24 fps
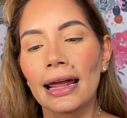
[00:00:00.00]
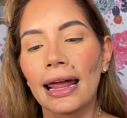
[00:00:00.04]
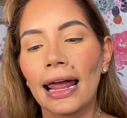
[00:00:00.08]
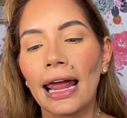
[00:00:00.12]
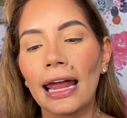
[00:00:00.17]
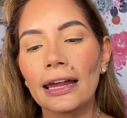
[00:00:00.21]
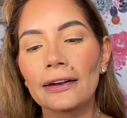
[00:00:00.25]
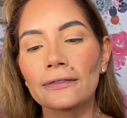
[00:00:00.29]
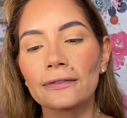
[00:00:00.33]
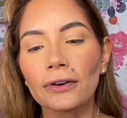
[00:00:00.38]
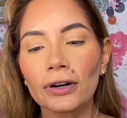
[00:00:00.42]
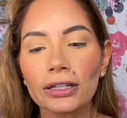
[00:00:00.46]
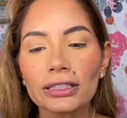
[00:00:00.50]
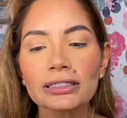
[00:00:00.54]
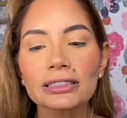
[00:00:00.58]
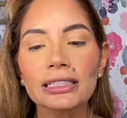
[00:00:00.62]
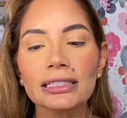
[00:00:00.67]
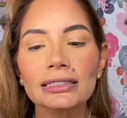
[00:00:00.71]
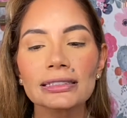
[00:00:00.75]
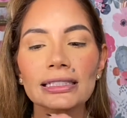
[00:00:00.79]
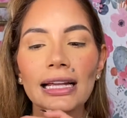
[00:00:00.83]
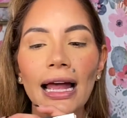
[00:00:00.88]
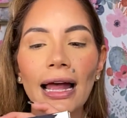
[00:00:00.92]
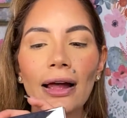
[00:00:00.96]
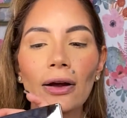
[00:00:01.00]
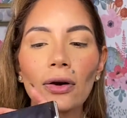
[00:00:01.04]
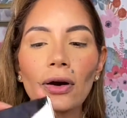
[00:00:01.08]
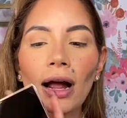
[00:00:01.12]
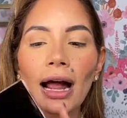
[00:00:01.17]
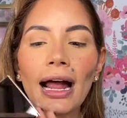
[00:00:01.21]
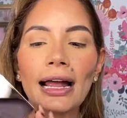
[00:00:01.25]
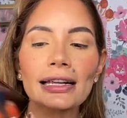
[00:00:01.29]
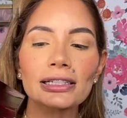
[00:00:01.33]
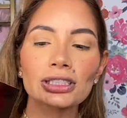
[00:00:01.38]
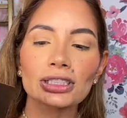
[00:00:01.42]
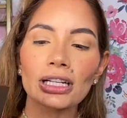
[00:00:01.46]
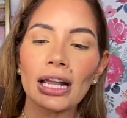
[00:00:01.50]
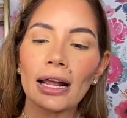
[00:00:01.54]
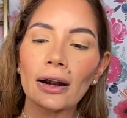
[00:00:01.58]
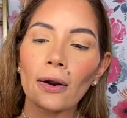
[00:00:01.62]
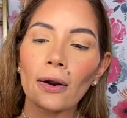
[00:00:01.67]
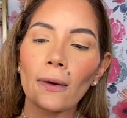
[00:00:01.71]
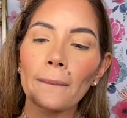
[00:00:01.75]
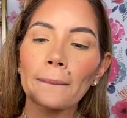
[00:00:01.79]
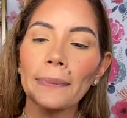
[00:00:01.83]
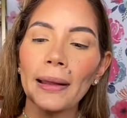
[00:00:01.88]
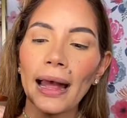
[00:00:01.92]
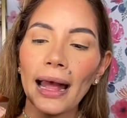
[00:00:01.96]
a versatile
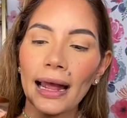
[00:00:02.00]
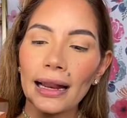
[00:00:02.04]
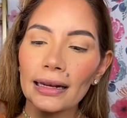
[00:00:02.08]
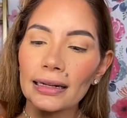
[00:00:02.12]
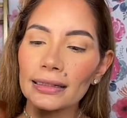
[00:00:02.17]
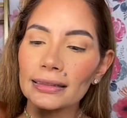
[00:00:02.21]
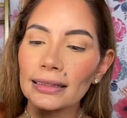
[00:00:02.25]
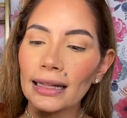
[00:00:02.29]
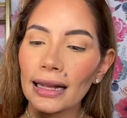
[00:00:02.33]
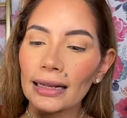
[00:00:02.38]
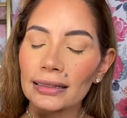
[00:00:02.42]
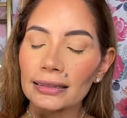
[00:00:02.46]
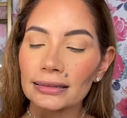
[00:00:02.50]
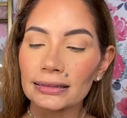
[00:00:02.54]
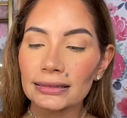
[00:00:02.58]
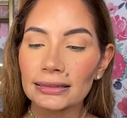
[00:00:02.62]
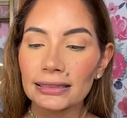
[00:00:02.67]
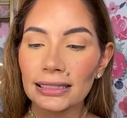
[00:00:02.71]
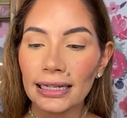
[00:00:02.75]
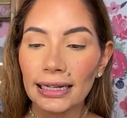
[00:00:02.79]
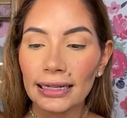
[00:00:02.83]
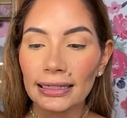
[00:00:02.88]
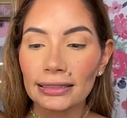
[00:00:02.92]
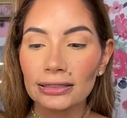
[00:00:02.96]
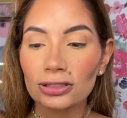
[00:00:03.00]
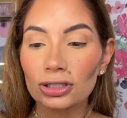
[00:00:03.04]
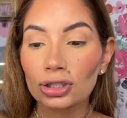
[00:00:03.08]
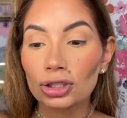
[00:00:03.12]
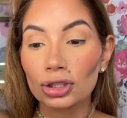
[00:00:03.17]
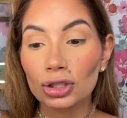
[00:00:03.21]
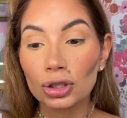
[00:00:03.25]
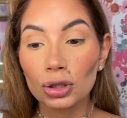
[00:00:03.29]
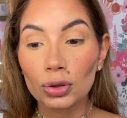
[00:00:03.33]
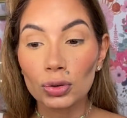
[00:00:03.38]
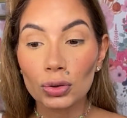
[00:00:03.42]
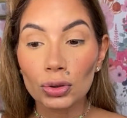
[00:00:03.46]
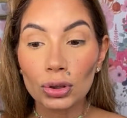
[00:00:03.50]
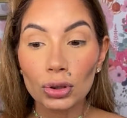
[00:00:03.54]
eyeshadow palette that contains two